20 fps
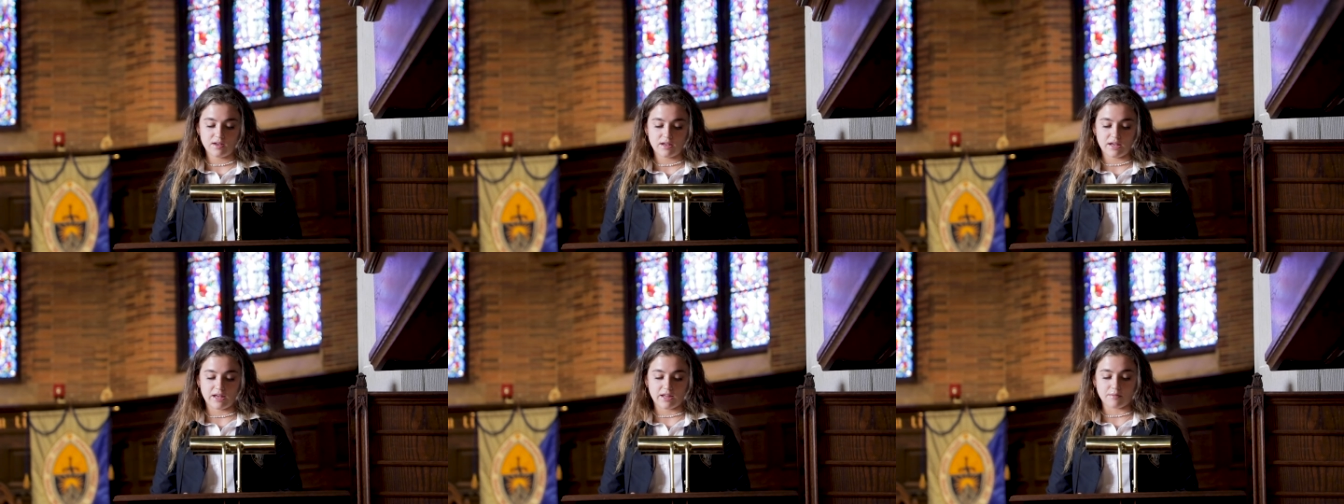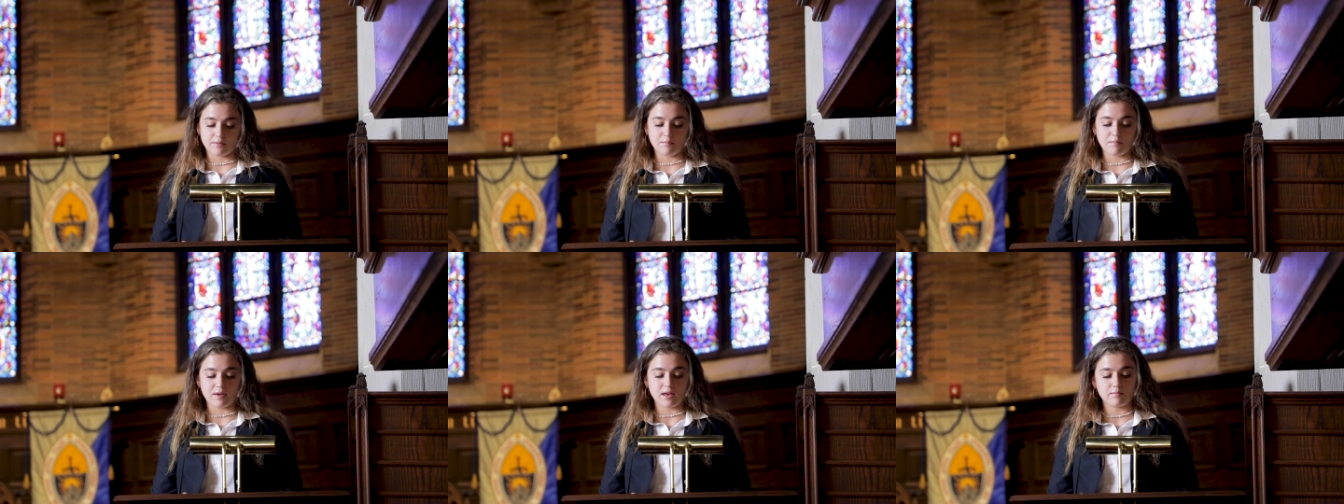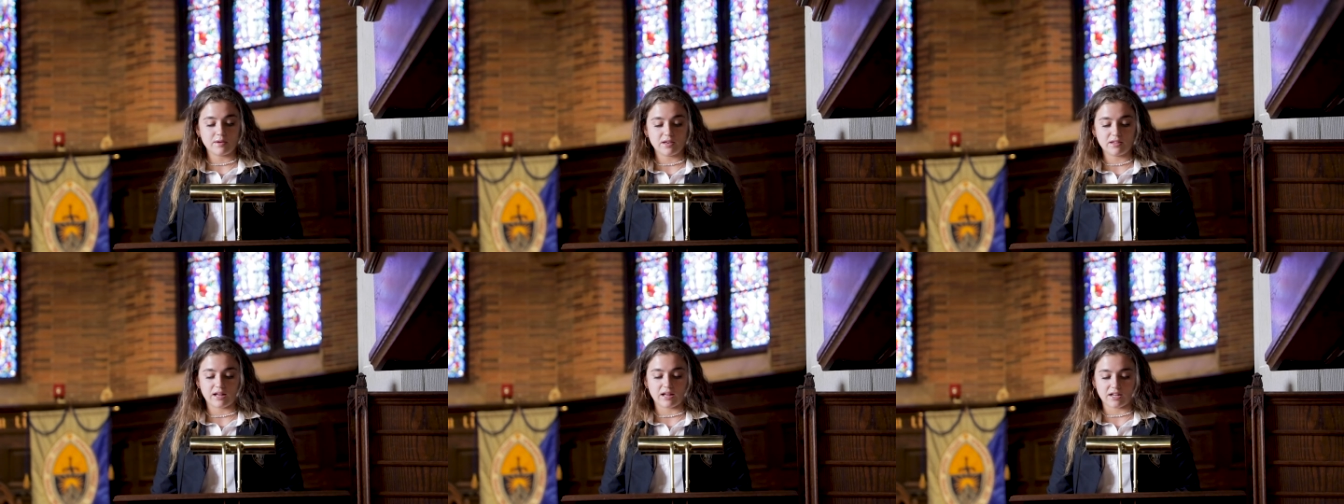and
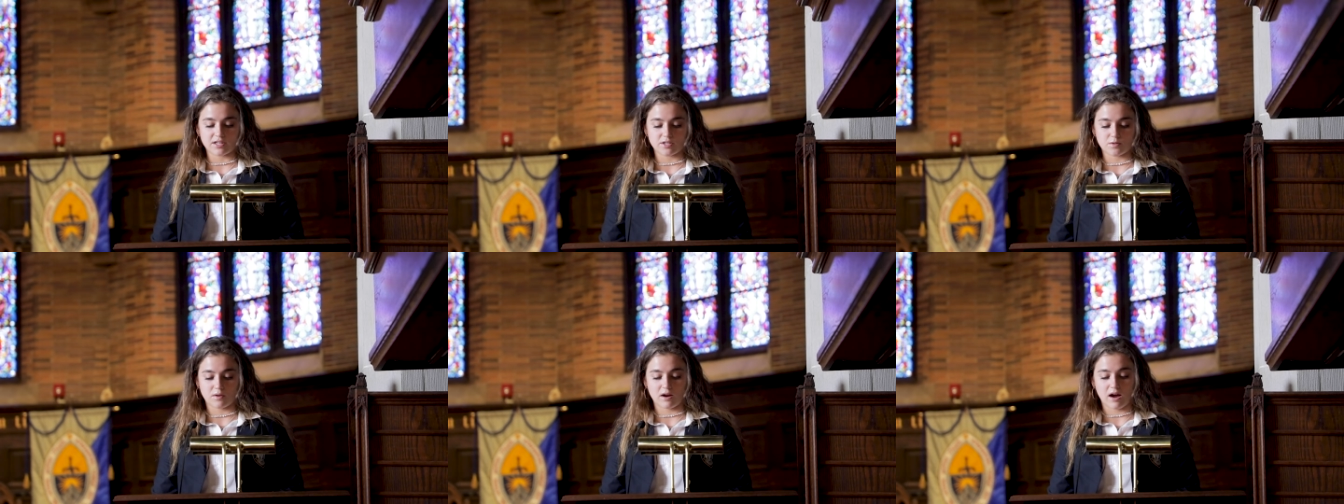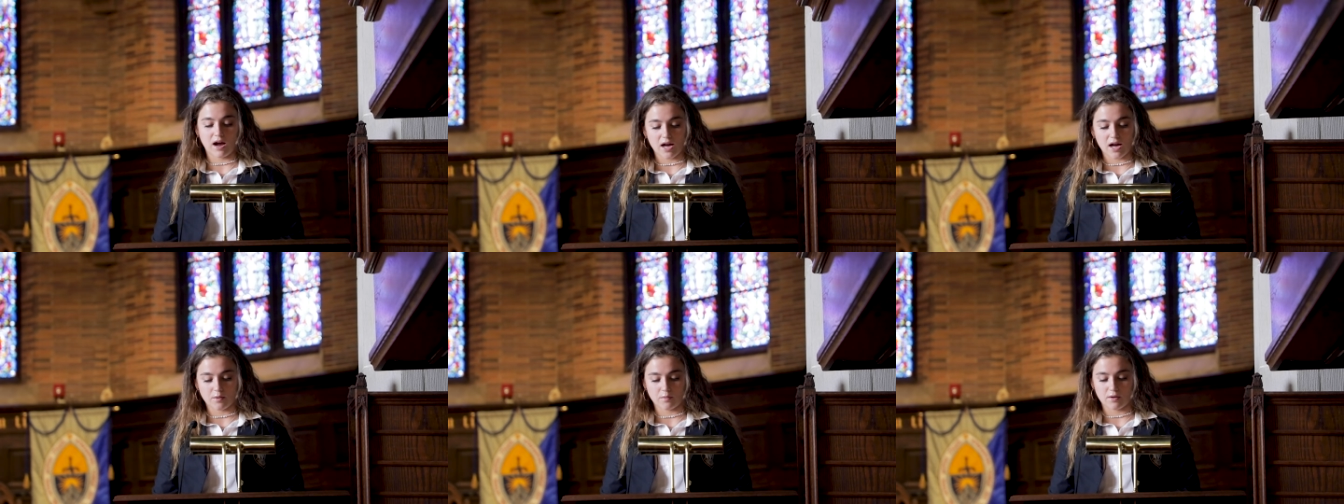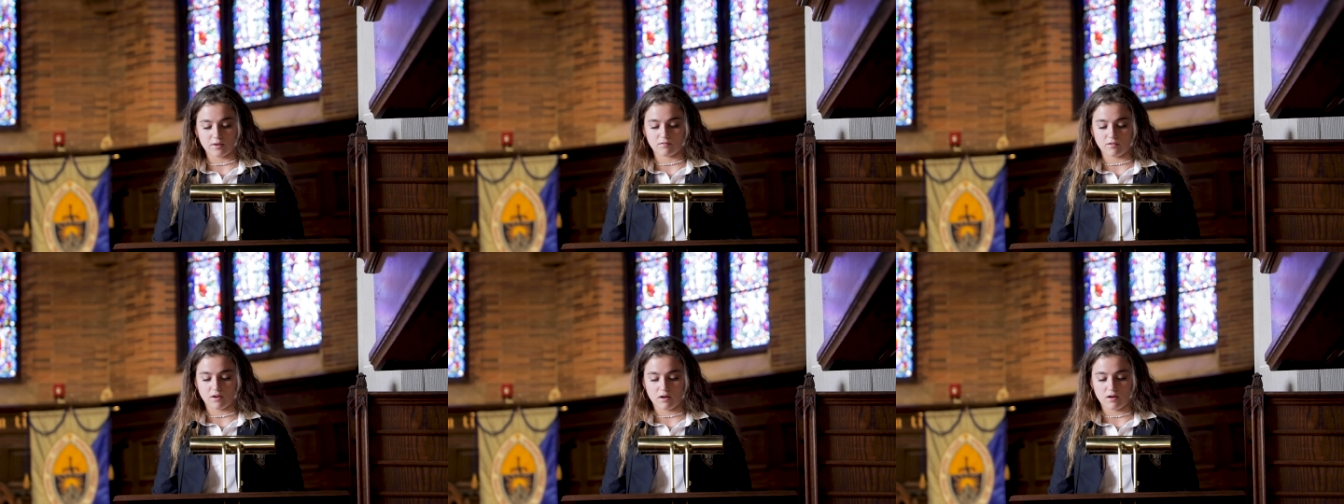maybe that's where I
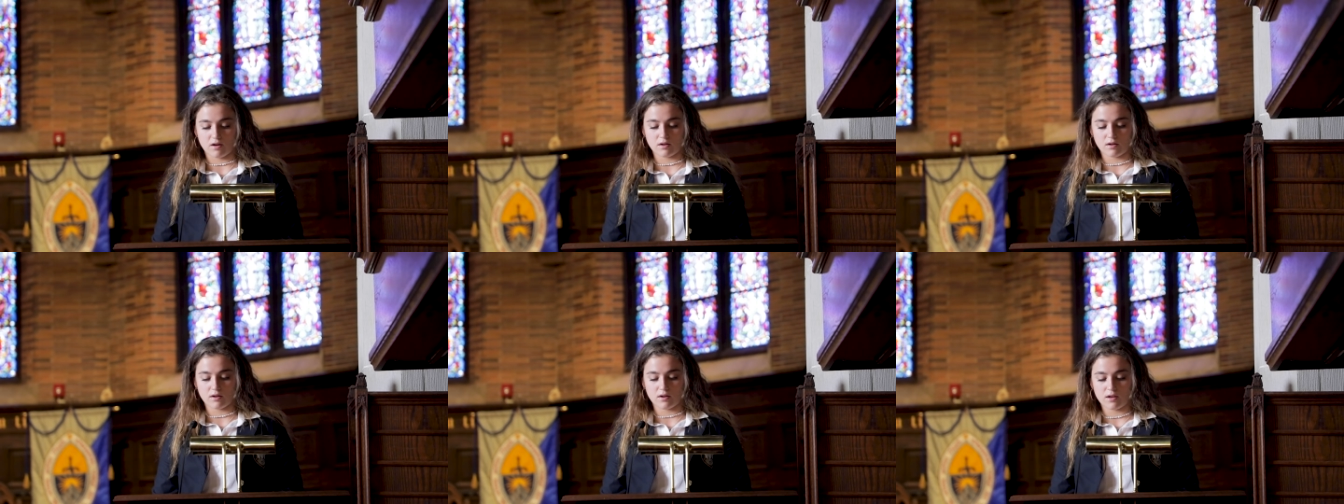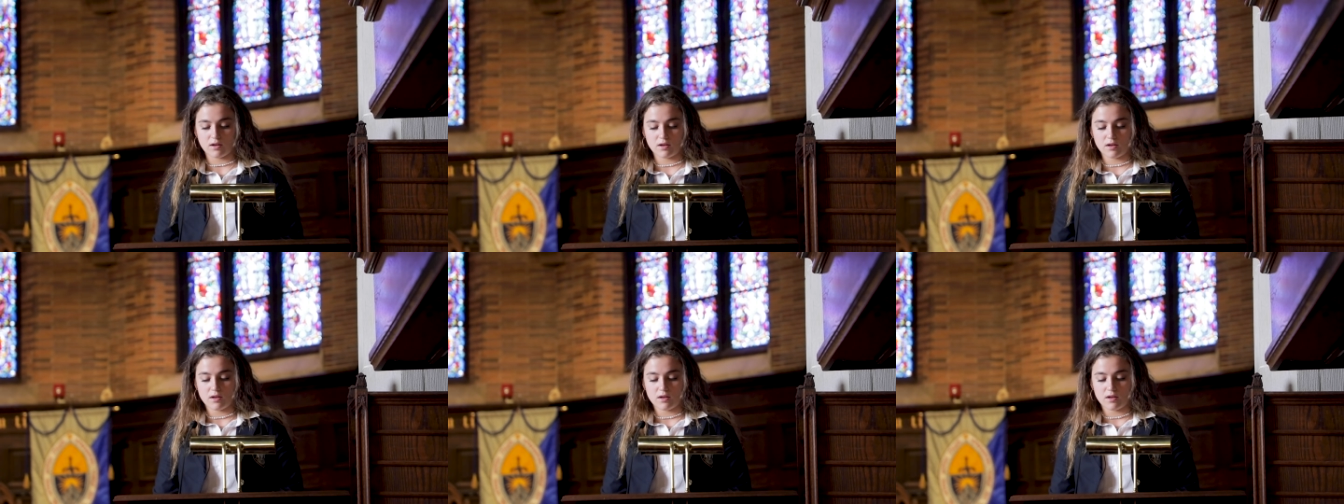went wrong.